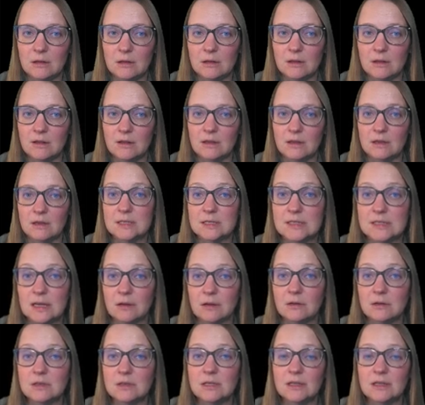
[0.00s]
the
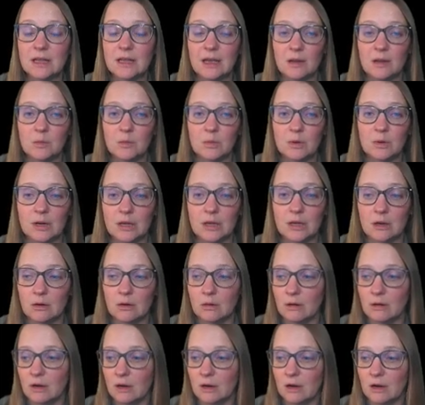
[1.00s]
cells in that
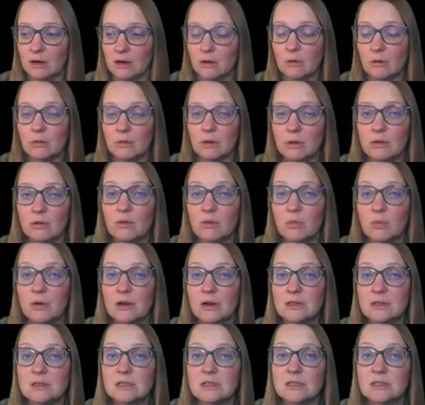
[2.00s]
embryo are going through the
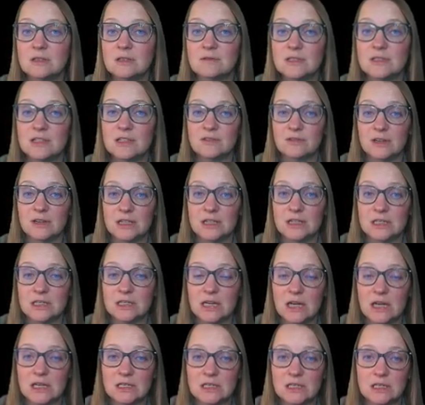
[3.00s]
process of
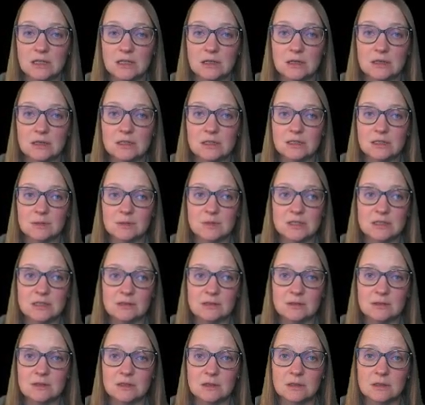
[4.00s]
differentiation, there are some
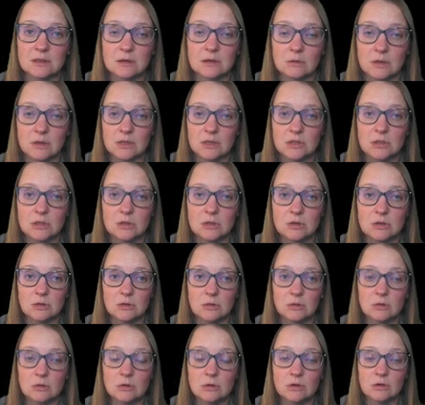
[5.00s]
cells that are going
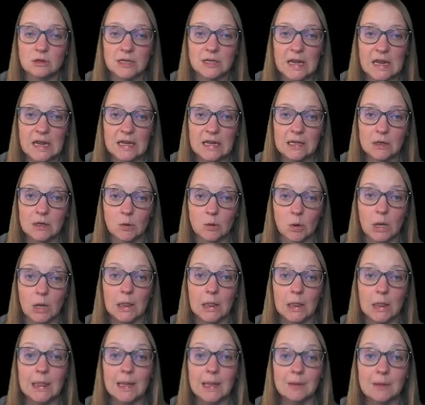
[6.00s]
to create your
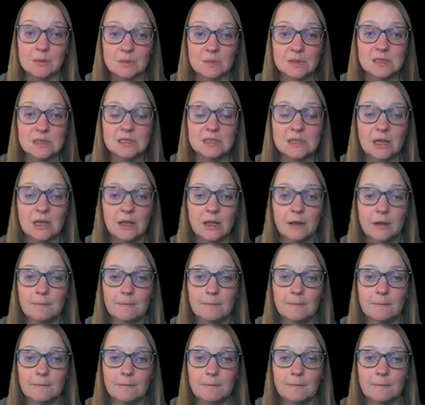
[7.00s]
limbs.